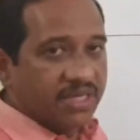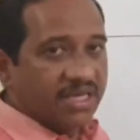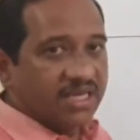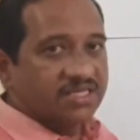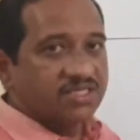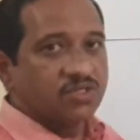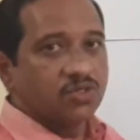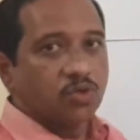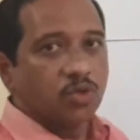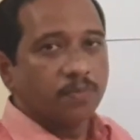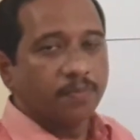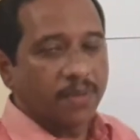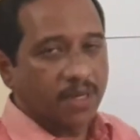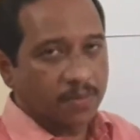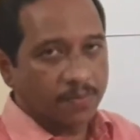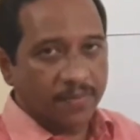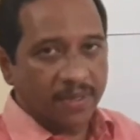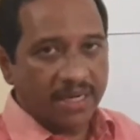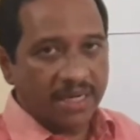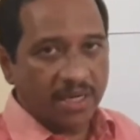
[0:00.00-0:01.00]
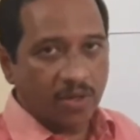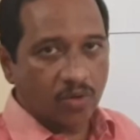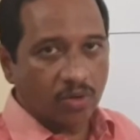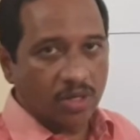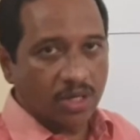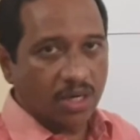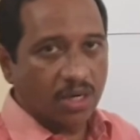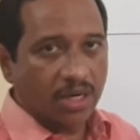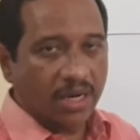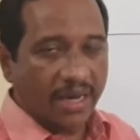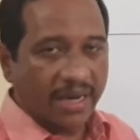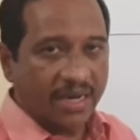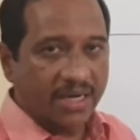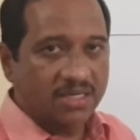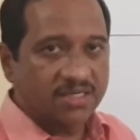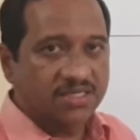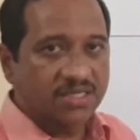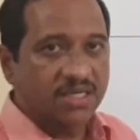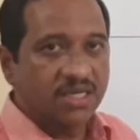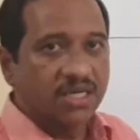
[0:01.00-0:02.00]
these 2 perpendicular
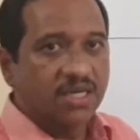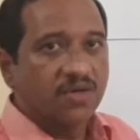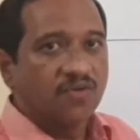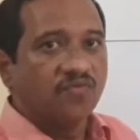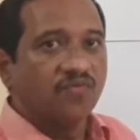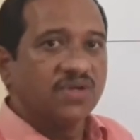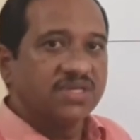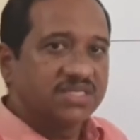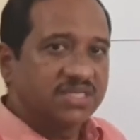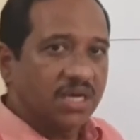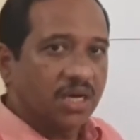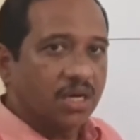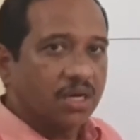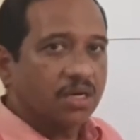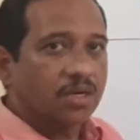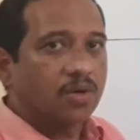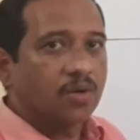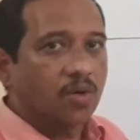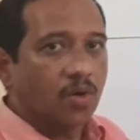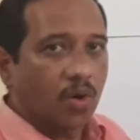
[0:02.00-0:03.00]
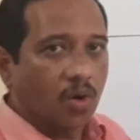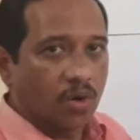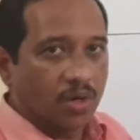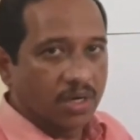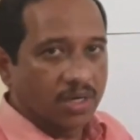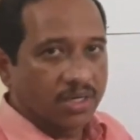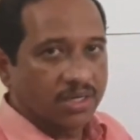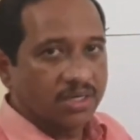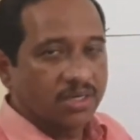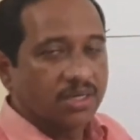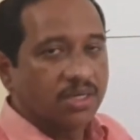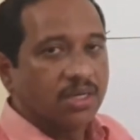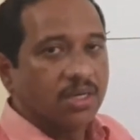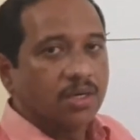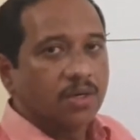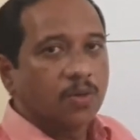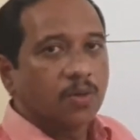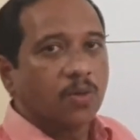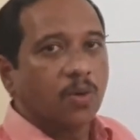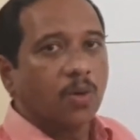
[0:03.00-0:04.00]
lines, which are called
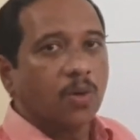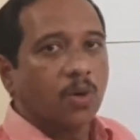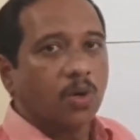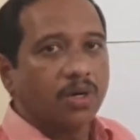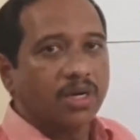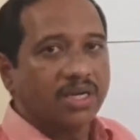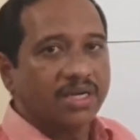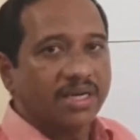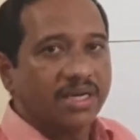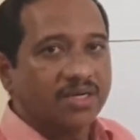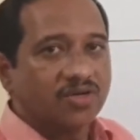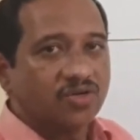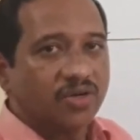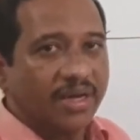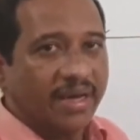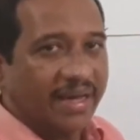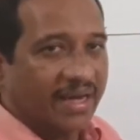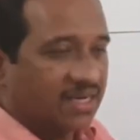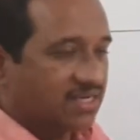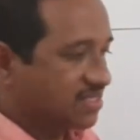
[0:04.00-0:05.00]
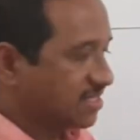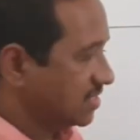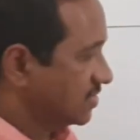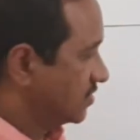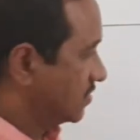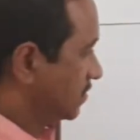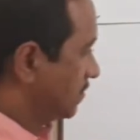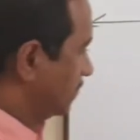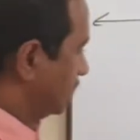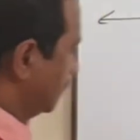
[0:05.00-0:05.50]
coordinate axes.